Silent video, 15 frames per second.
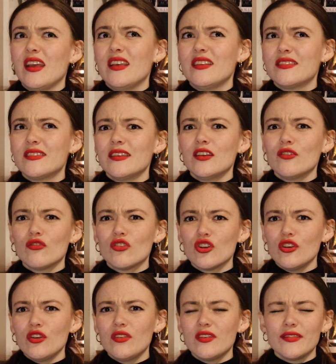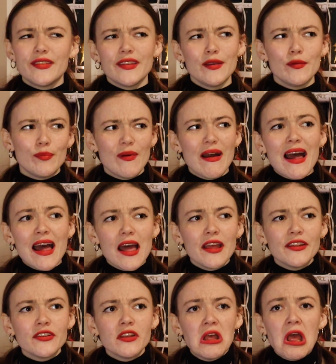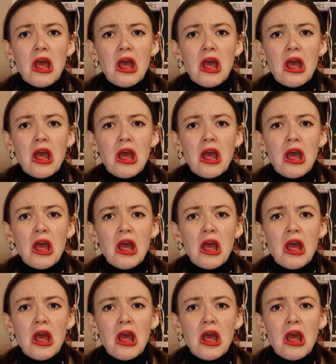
Is it good? Is it bad?